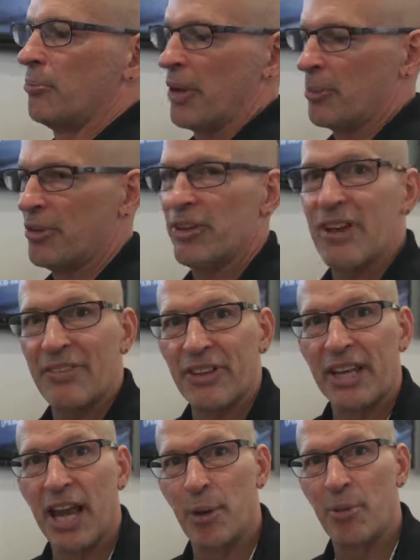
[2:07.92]
Maybe you've got
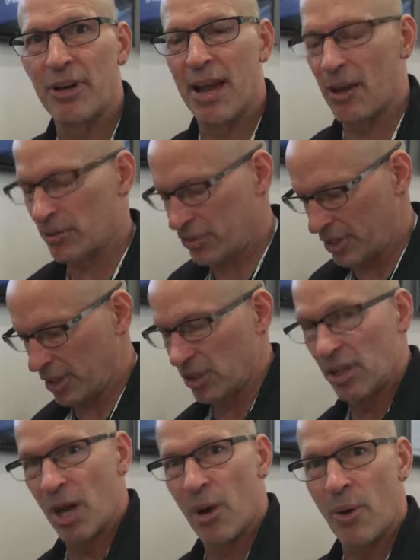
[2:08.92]
the camera down
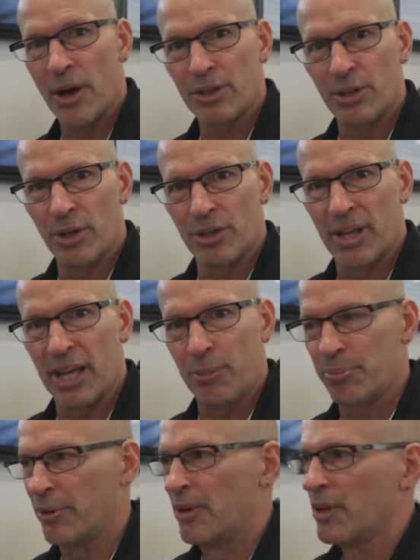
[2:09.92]
sitting low on your
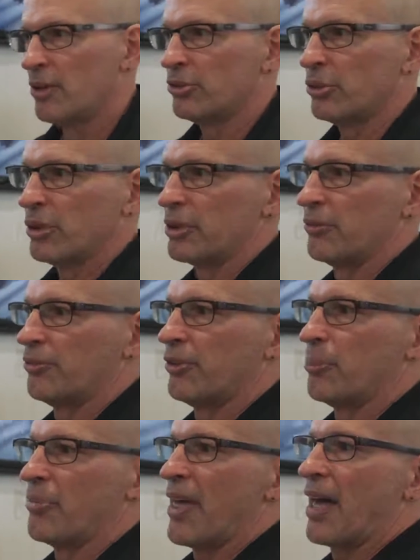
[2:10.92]
hip, so you can flip